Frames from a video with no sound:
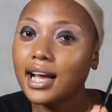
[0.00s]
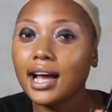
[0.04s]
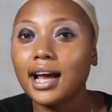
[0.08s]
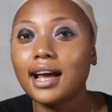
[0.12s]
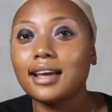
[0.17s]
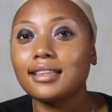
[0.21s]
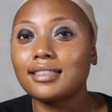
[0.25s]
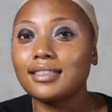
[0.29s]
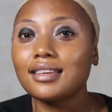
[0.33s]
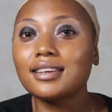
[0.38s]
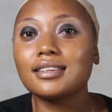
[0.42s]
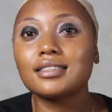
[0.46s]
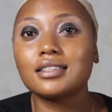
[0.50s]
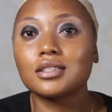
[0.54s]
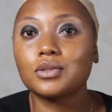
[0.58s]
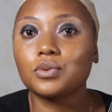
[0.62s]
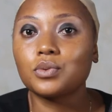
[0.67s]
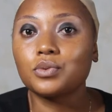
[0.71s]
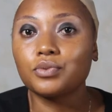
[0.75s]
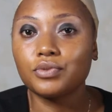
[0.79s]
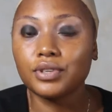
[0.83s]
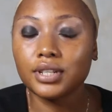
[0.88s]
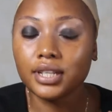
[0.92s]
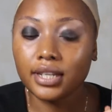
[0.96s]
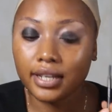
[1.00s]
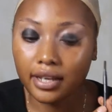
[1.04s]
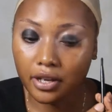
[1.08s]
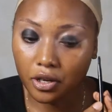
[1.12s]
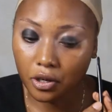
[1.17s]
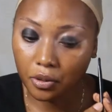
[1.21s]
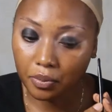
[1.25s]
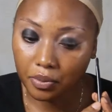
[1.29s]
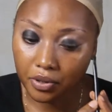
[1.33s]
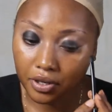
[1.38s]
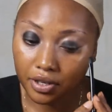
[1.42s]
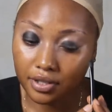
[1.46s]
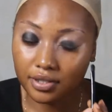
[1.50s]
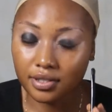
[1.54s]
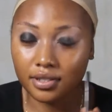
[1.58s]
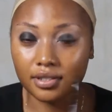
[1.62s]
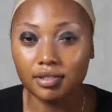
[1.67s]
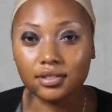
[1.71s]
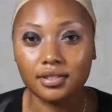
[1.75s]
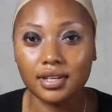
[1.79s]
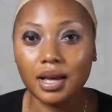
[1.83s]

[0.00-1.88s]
I think this will really help because